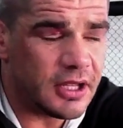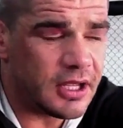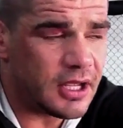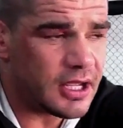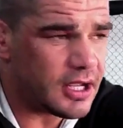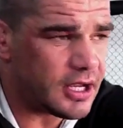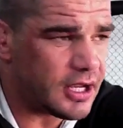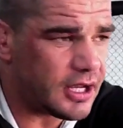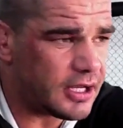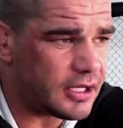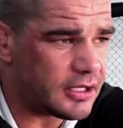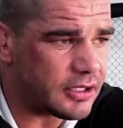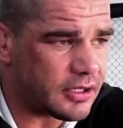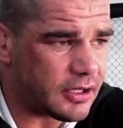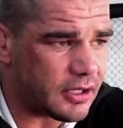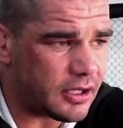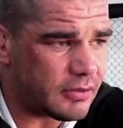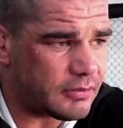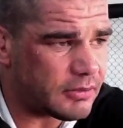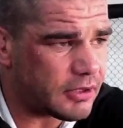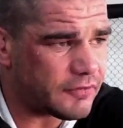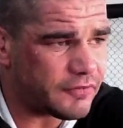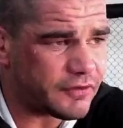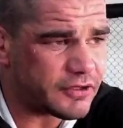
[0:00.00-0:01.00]
And
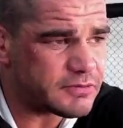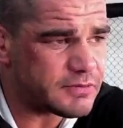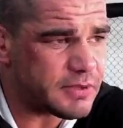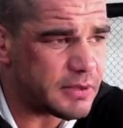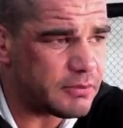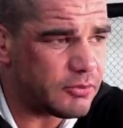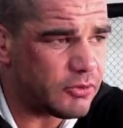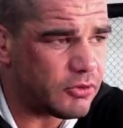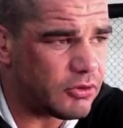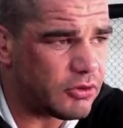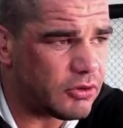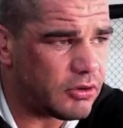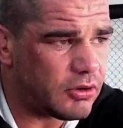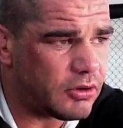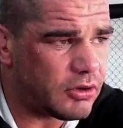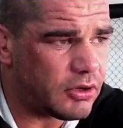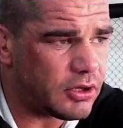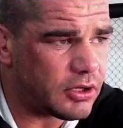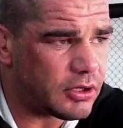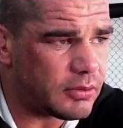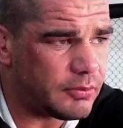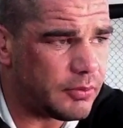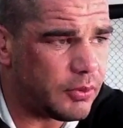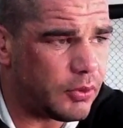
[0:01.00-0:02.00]
nothing's been more
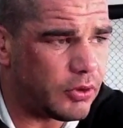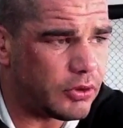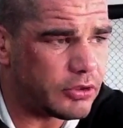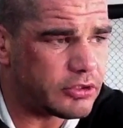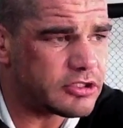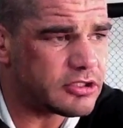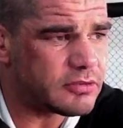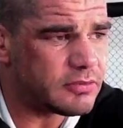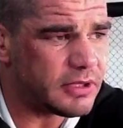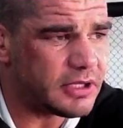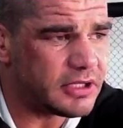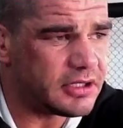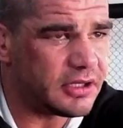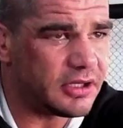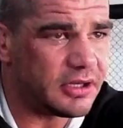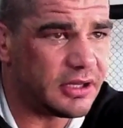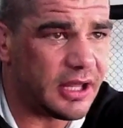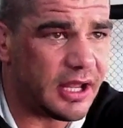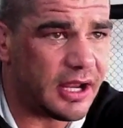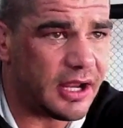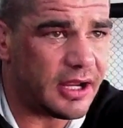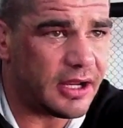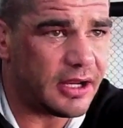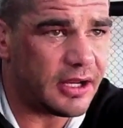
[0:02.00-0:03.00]
important to me than
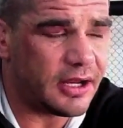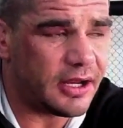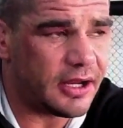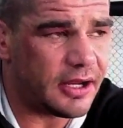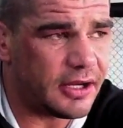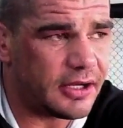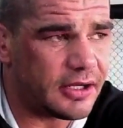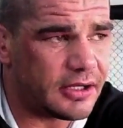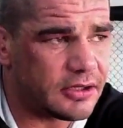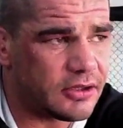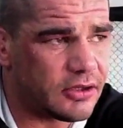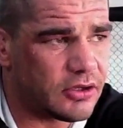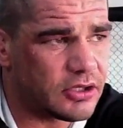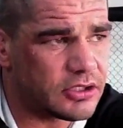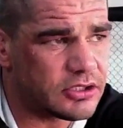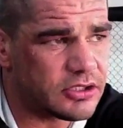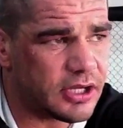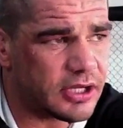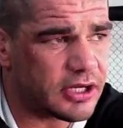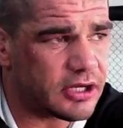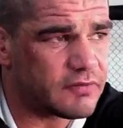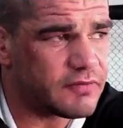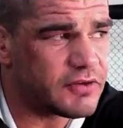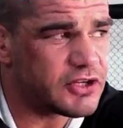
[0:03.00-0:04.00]
that. And as long as
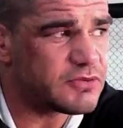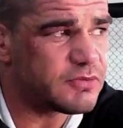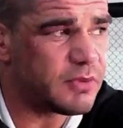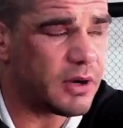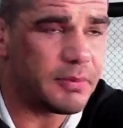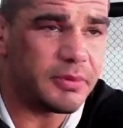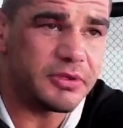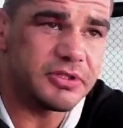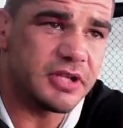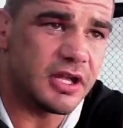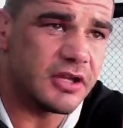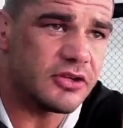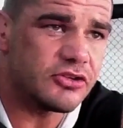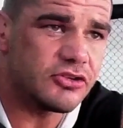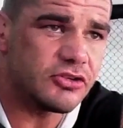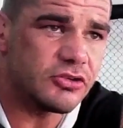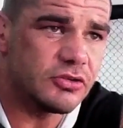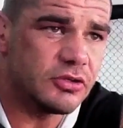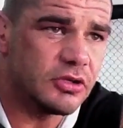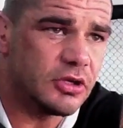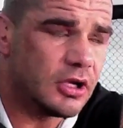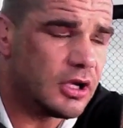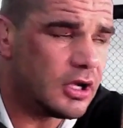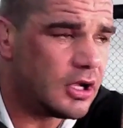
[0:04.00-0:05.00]
I can reach my potential,
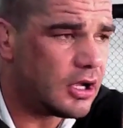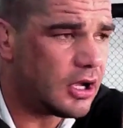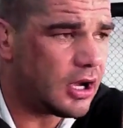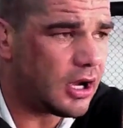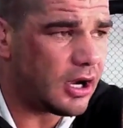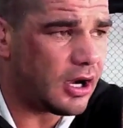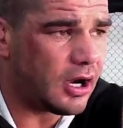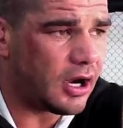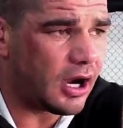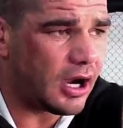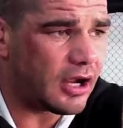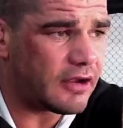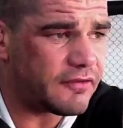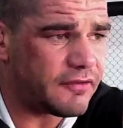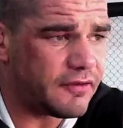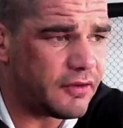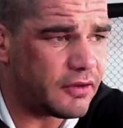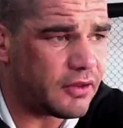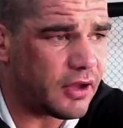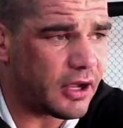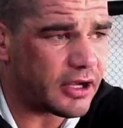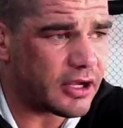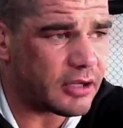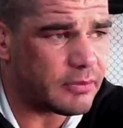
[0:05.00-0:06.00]
I feel
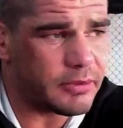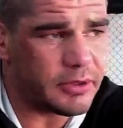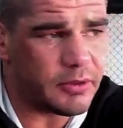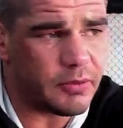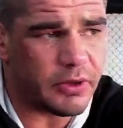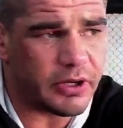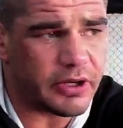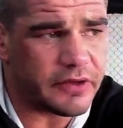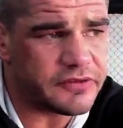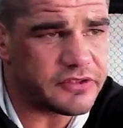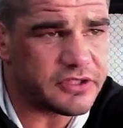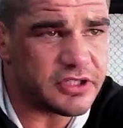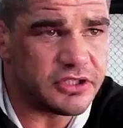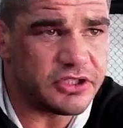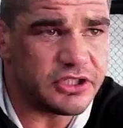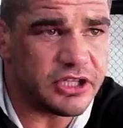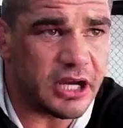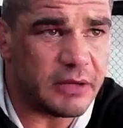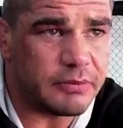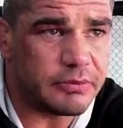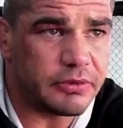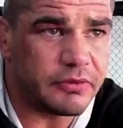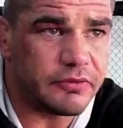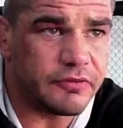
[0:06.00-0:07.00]
that I can be one FC
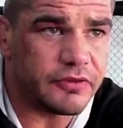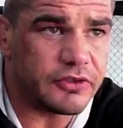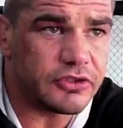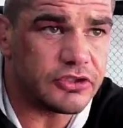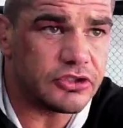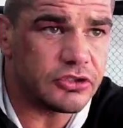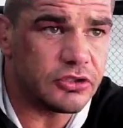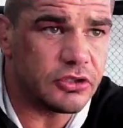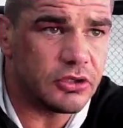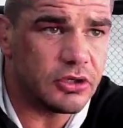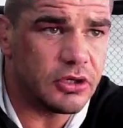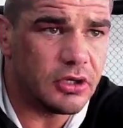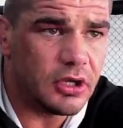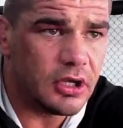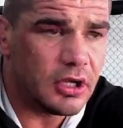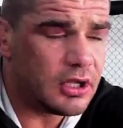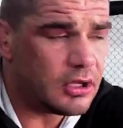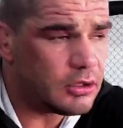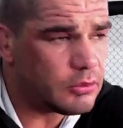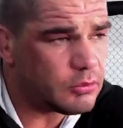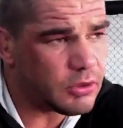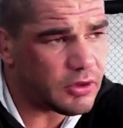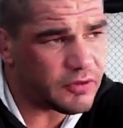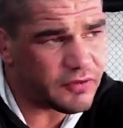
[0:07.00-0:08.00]
champion for sure.
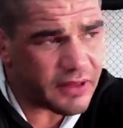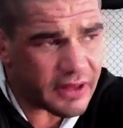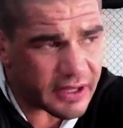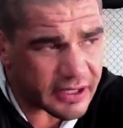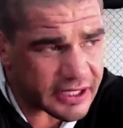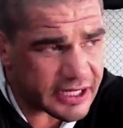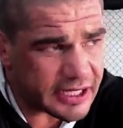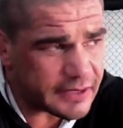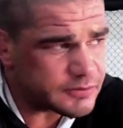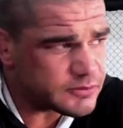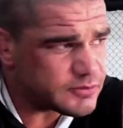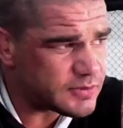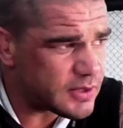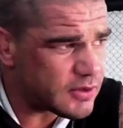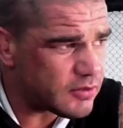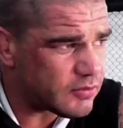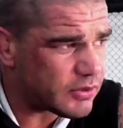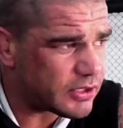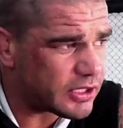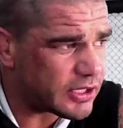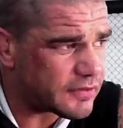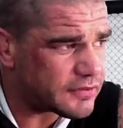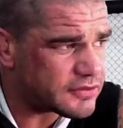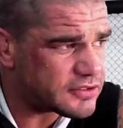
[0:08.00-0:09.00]
Whether that keeps me a
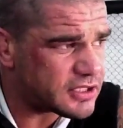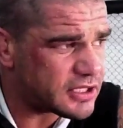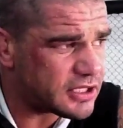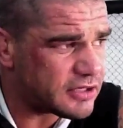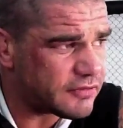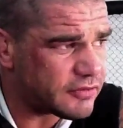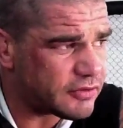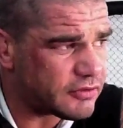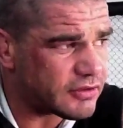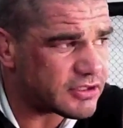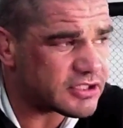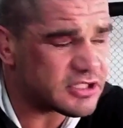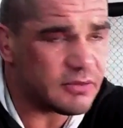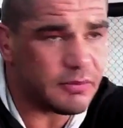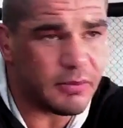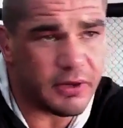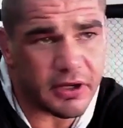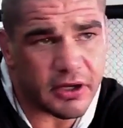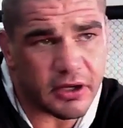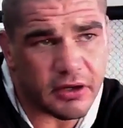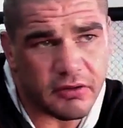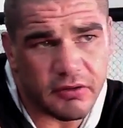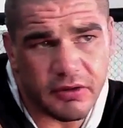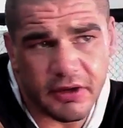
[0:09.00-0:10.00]
one FC for the rest of my
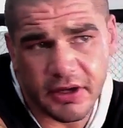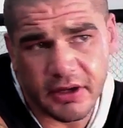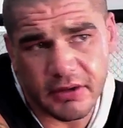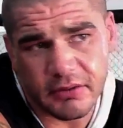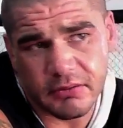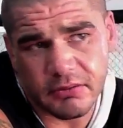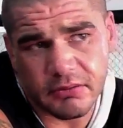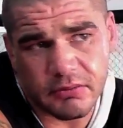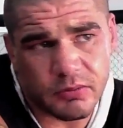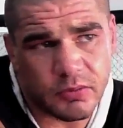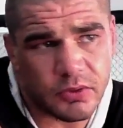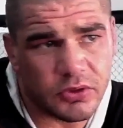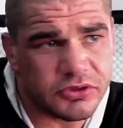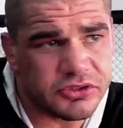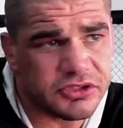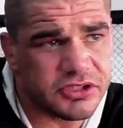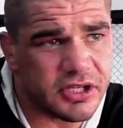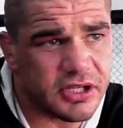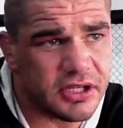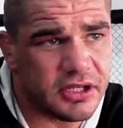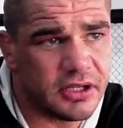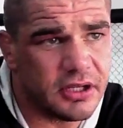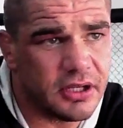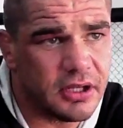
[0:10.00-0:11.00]
career, we'll
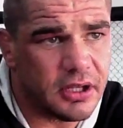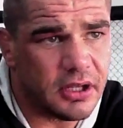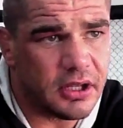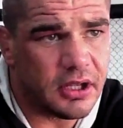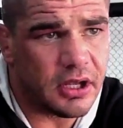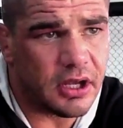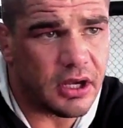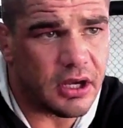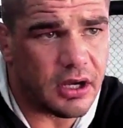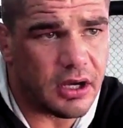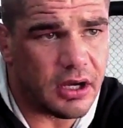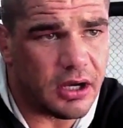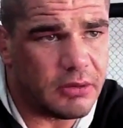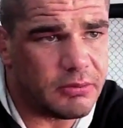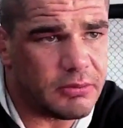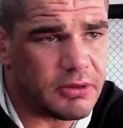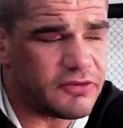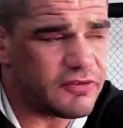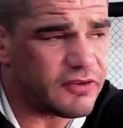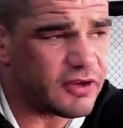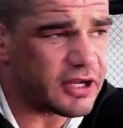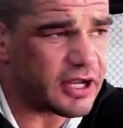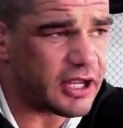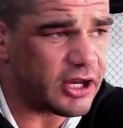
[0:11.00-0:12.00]
see.
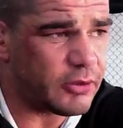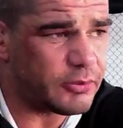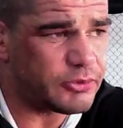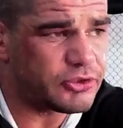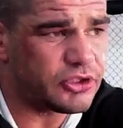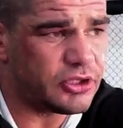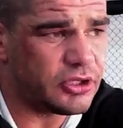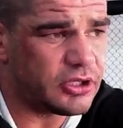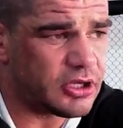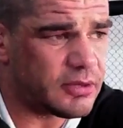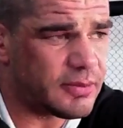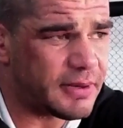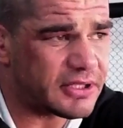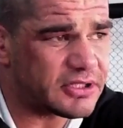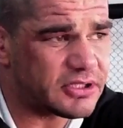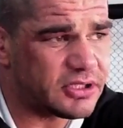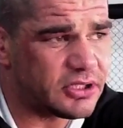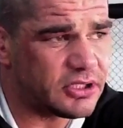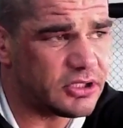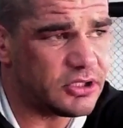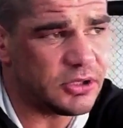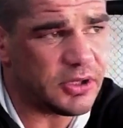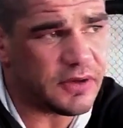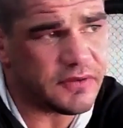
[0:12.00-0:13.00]
If I get the opportunity to go back to
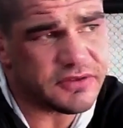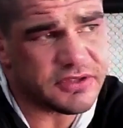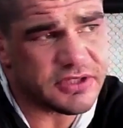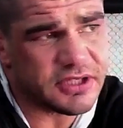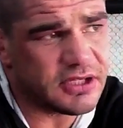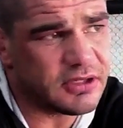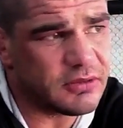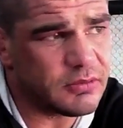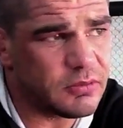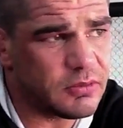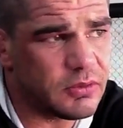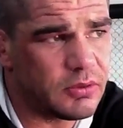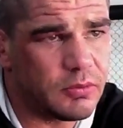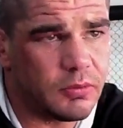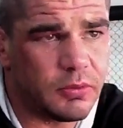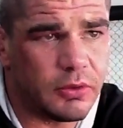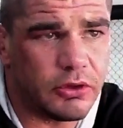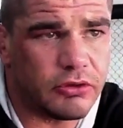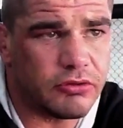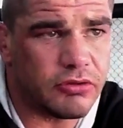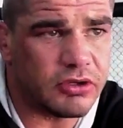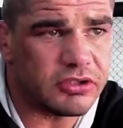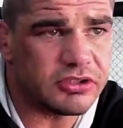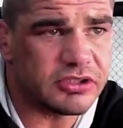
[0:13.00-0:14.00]
the UFC,
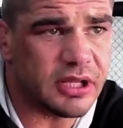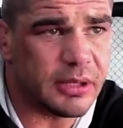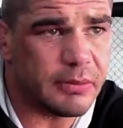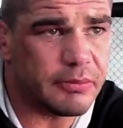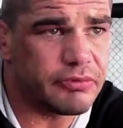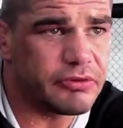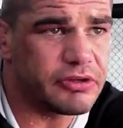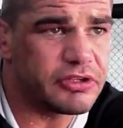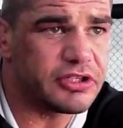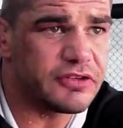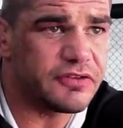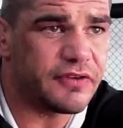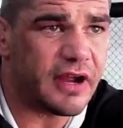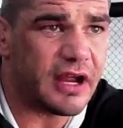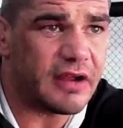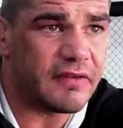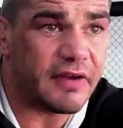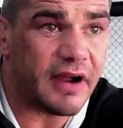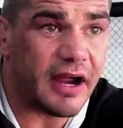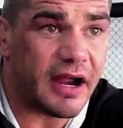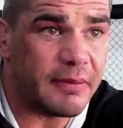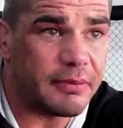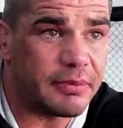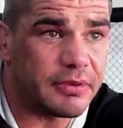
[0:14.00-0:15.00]
we'll cross that bridge if it
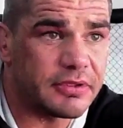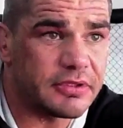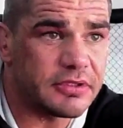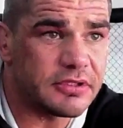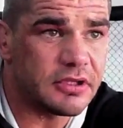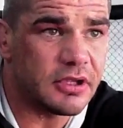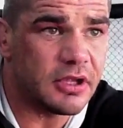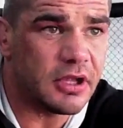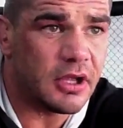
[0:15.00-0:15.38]
ever happens.